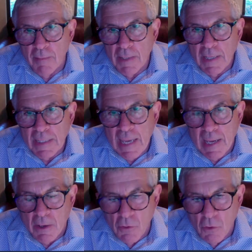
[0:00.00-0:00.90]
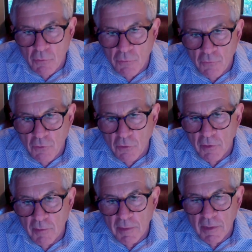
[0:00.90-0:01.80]
and I can't go through
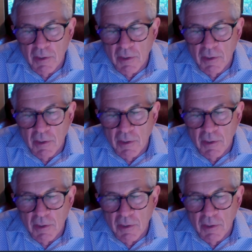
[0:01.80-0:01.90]
the,